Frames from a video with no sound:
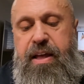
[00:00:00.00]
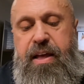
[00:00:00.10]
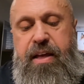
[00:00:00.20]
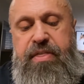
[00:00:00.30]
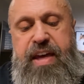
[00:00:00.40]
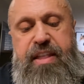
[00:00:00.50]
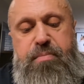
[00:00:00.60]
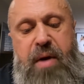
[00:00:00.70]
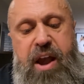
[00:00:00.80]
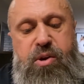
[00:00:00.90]
that
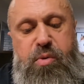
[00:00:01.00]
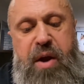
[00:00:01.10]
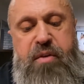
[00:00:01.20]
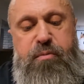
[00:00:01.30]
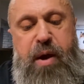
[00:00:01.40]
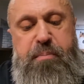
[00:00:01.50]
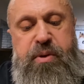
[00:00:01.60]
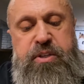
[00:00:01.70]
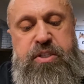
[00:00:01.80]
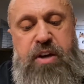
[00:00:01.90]
microwave
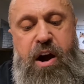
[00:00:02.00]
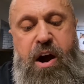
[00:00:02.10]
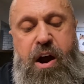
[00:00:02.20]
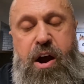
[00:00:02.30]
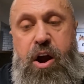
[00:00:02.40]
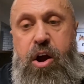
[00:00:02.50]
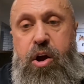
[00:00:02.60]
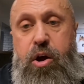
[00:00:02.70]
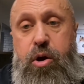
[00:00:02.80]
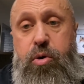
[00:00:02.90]
weapons are
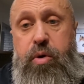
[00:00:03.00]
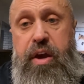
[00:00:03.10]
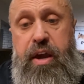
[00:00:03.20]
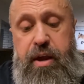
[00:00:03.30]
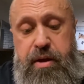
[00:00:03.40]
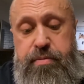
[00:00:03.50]
hooey."